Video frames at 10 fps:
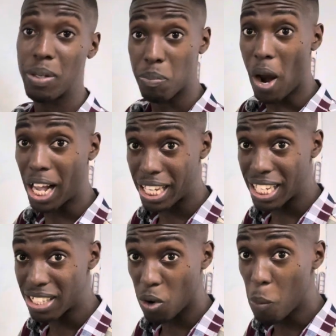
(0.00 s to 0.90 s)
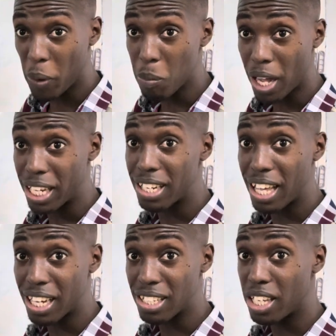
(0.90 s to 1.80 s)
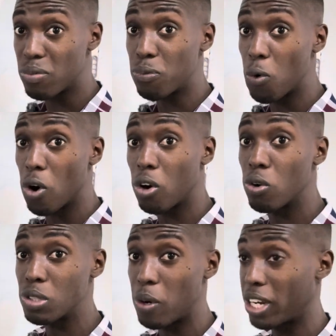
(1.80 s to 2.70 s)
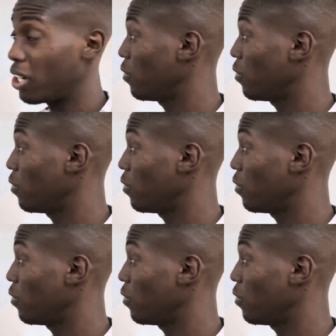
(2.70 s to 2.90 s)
bracket, open bracket, negative 4, close bracket,